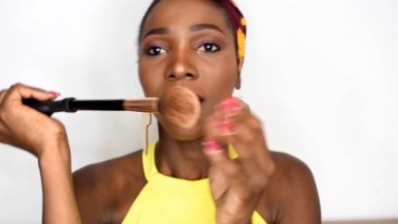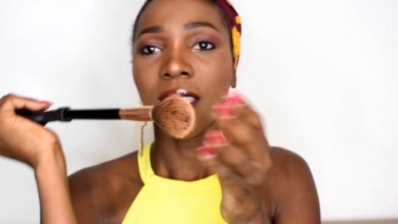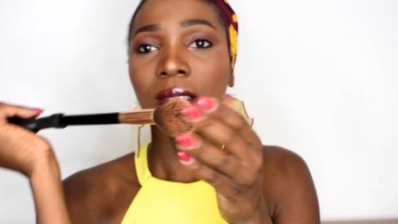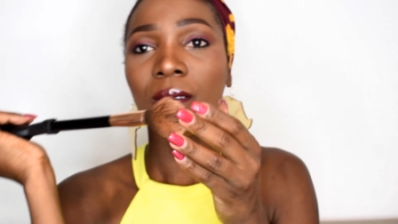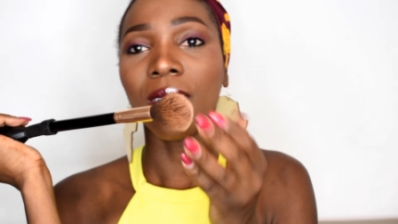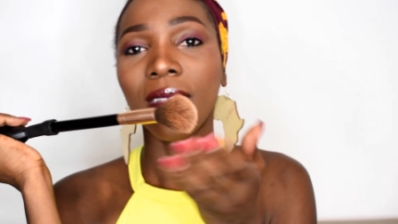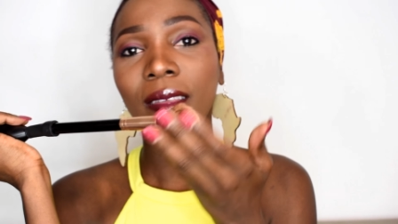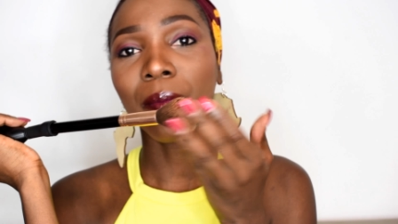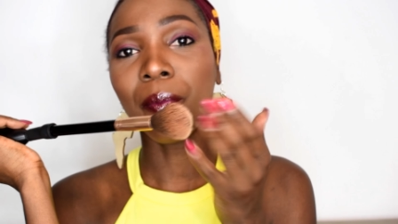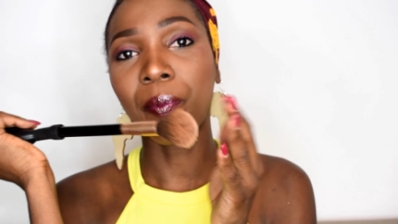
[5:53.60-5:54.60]
so
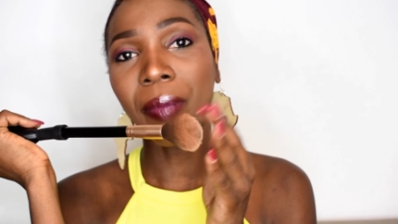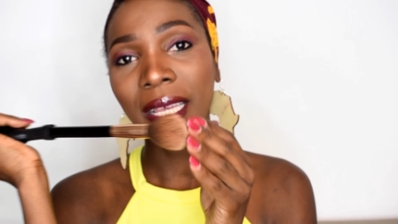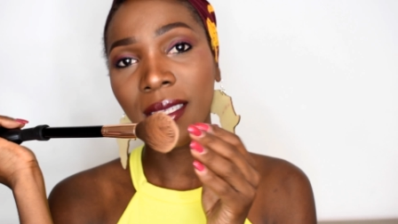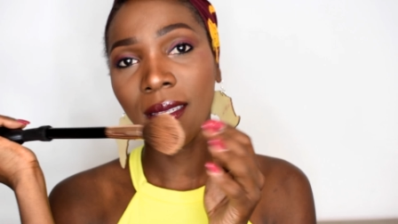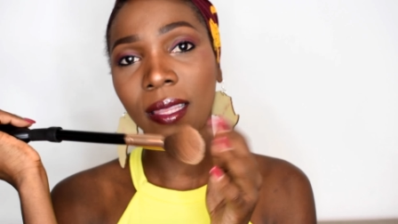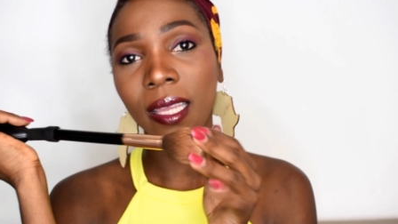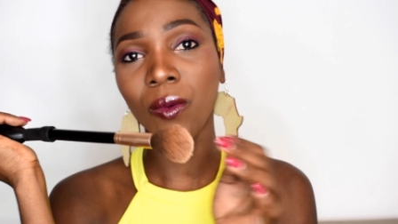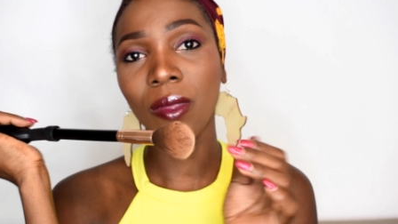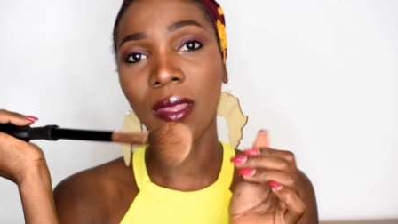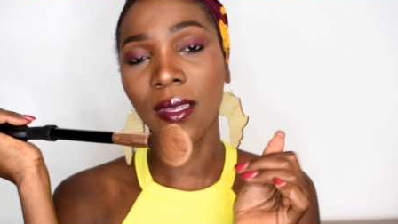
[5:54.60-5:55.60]
the best thing
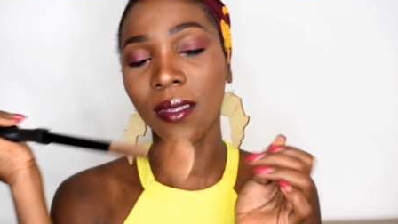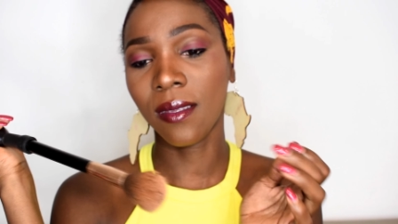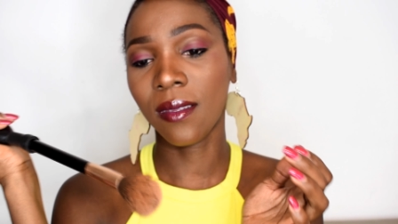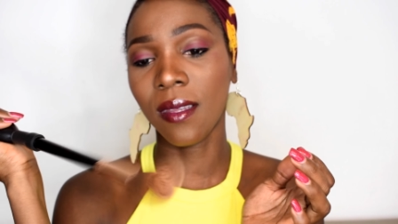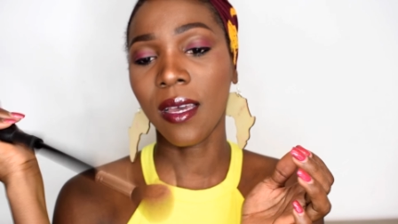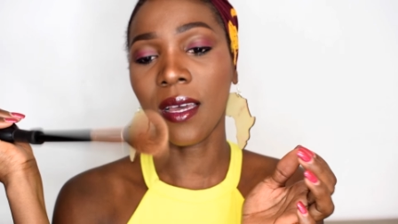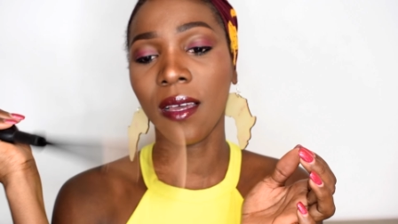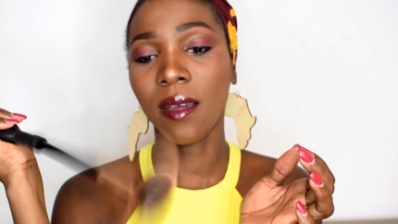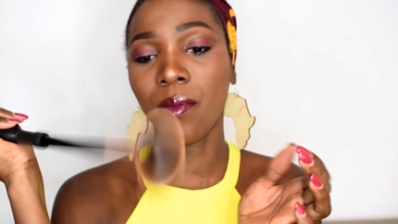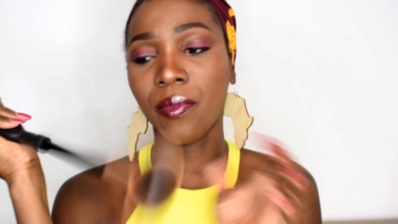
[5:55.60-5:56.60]
with this
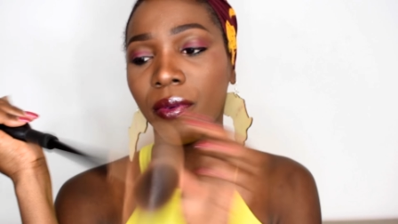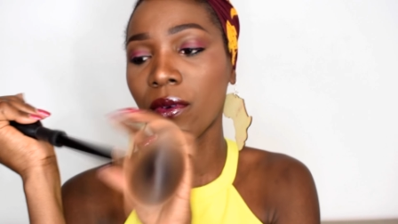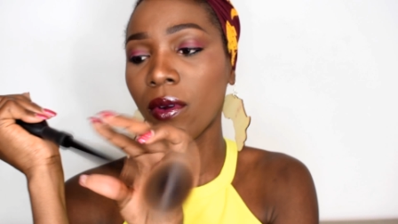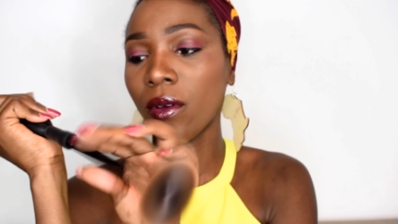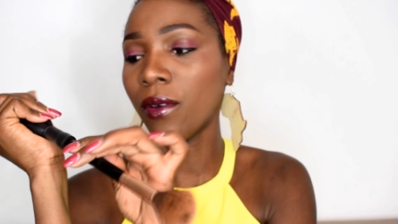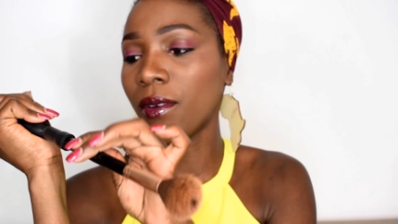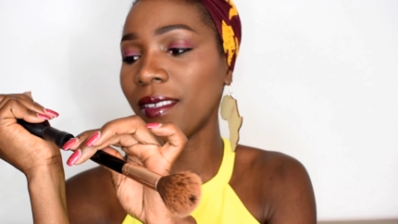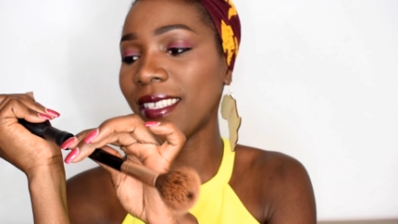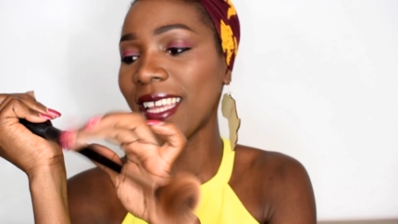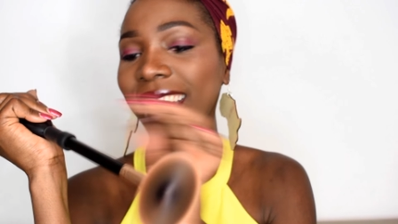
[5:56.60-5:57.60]
uh,
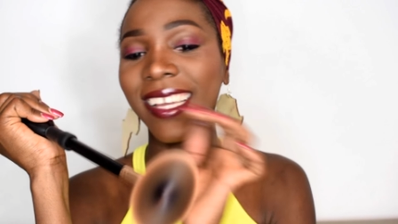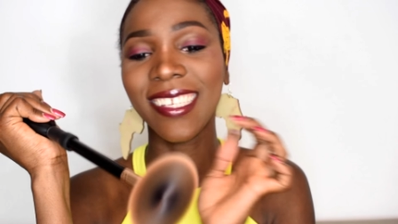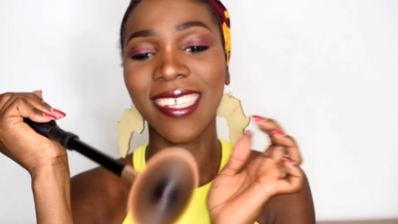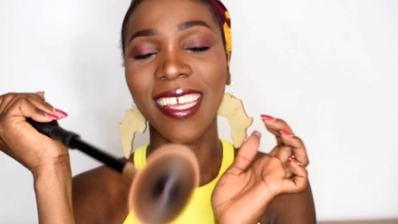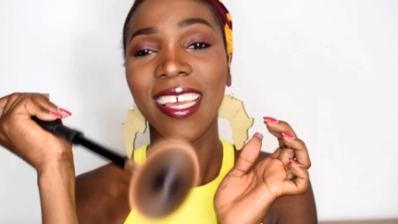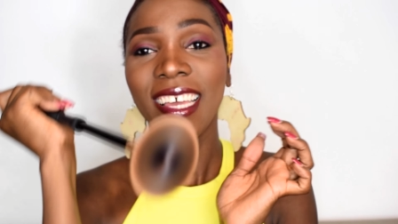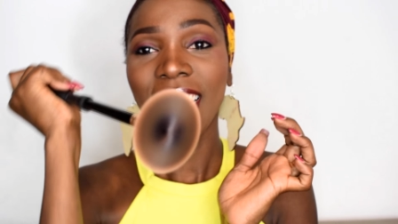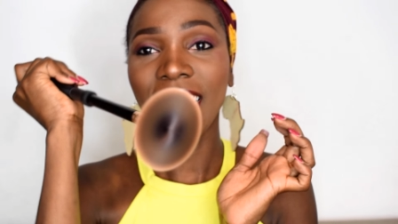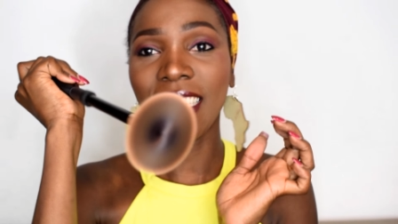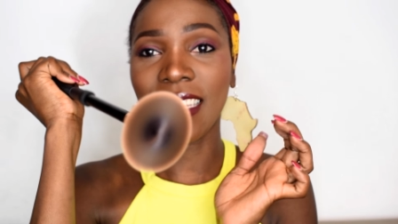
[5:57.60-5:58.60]
product
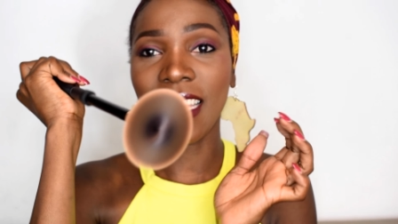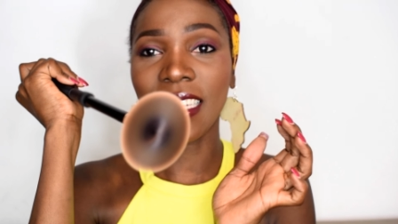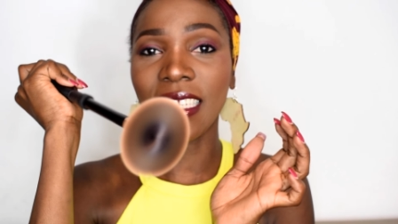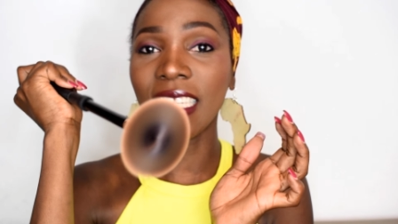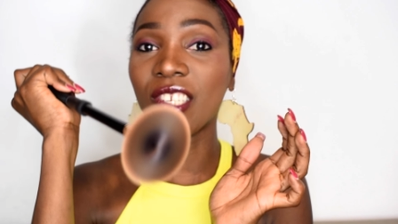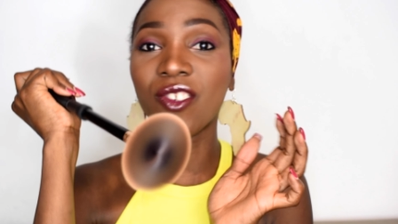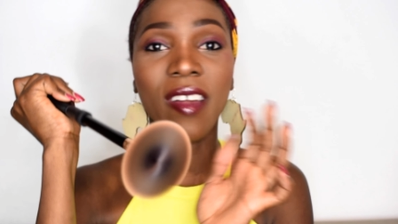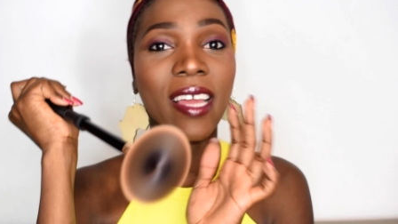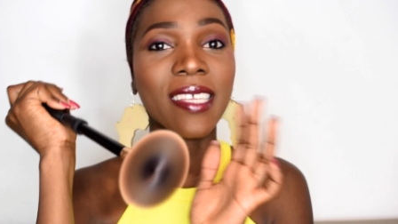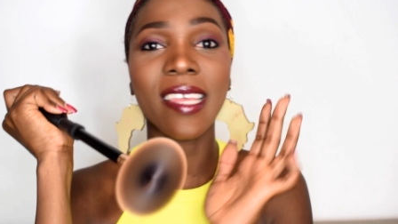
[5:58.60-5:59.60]
is that it
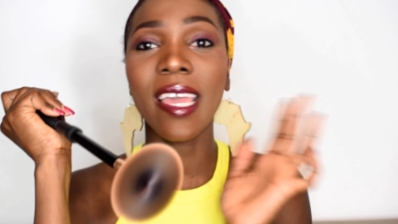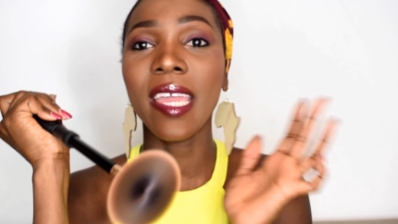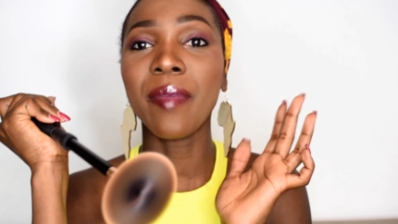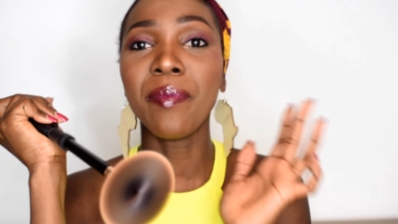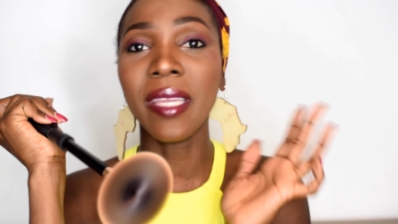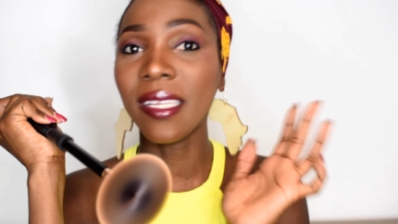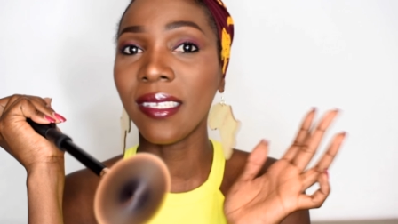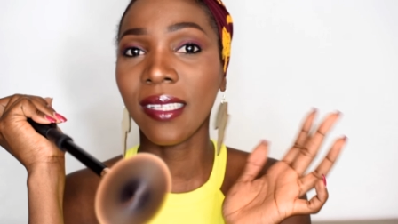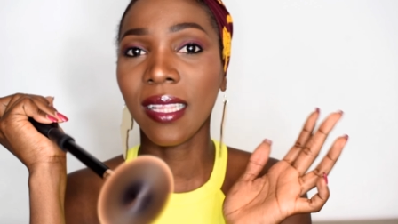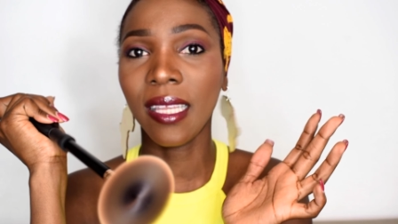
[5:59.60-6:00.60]
dries
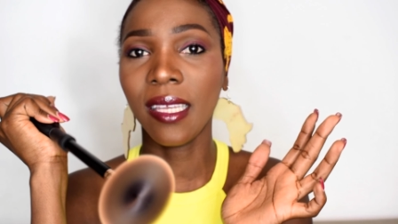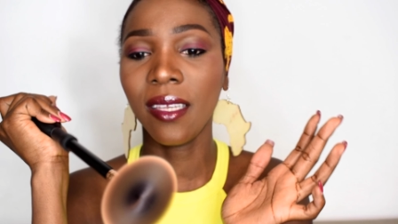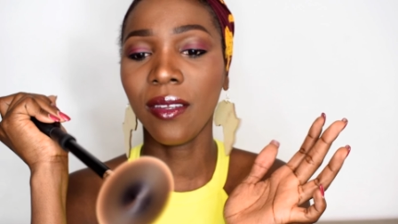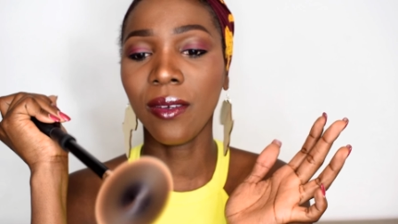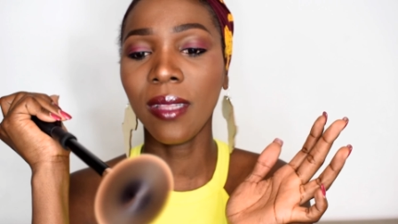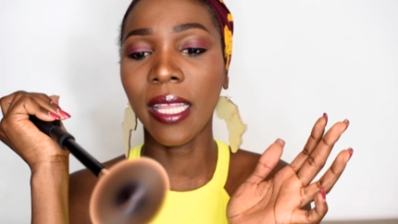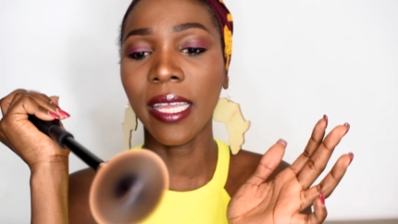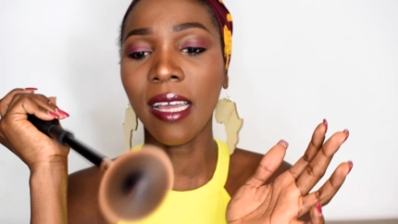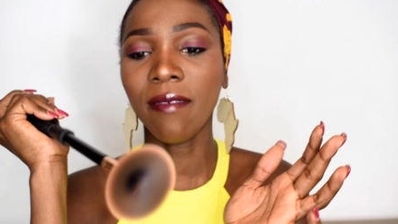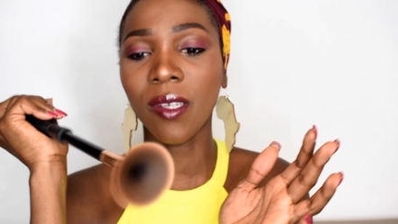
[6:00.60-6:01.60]
immediately you know
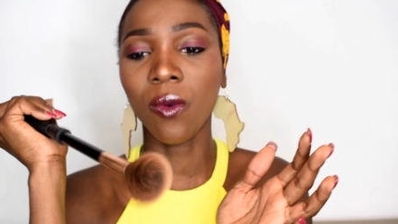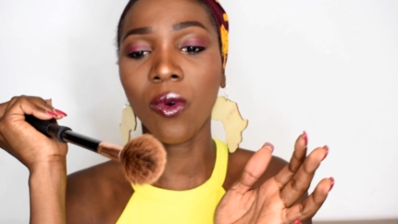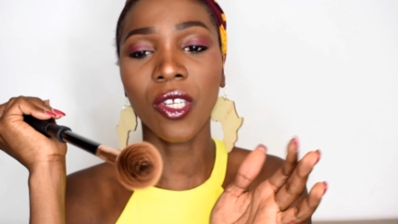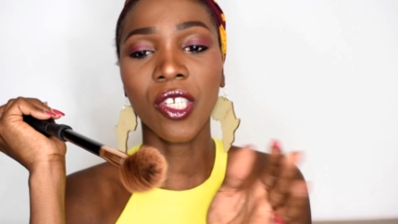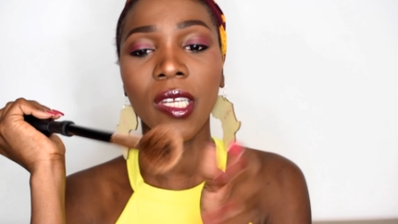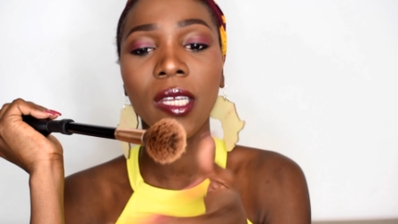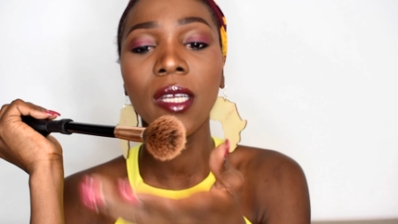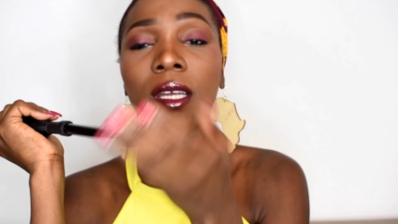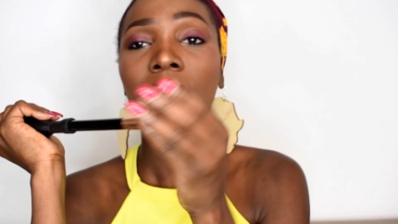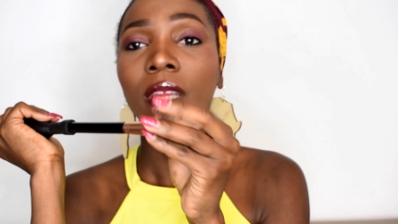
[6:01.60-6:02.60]
like after washing
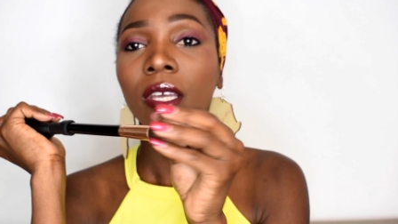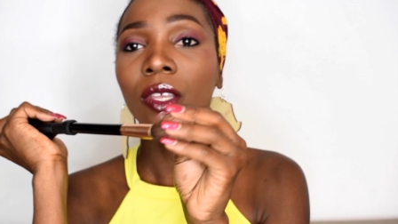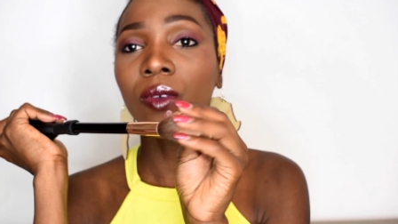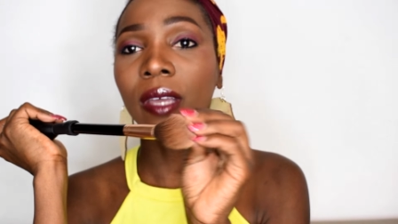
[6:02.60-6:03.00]
you